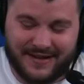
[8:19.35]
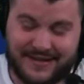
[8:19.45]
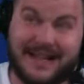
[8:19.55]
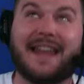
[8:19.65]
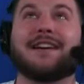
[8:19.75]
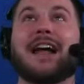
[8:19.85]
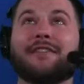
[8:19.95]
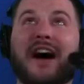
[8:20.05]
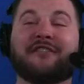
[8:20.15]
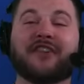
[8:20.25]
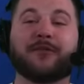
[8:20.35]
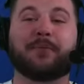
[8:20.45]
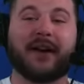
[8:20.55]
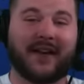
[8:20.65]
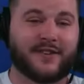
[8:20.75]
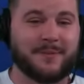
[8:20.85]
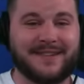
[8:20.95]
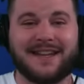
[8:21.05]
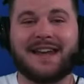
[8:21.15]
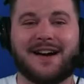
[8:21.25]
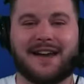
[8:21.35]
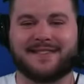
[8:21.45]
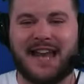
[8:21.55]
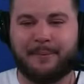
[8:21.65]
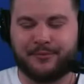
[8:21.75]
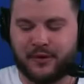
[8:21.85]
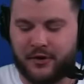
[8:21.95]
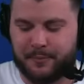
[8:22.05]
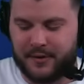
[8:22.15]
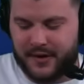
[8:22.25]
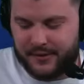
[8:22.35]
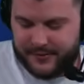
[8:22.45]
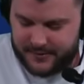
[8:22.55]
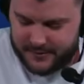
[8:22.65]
Not a lot of offensive plays means not a lot of snaps for other players.